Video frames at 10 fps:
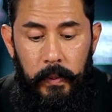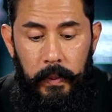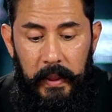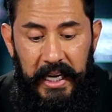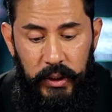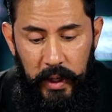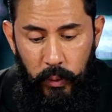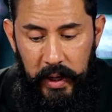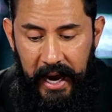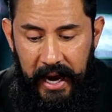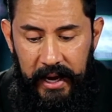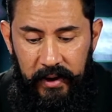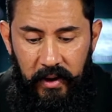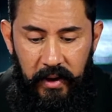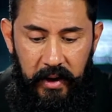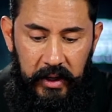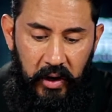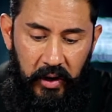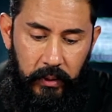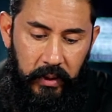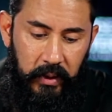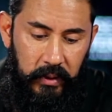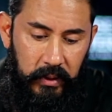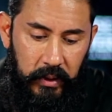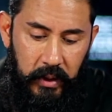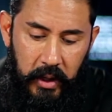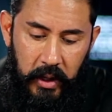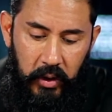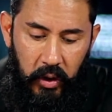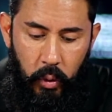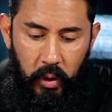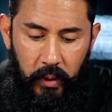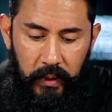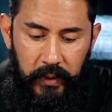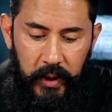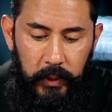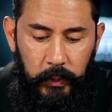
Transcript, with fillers: Last week we had our third, third quarter review.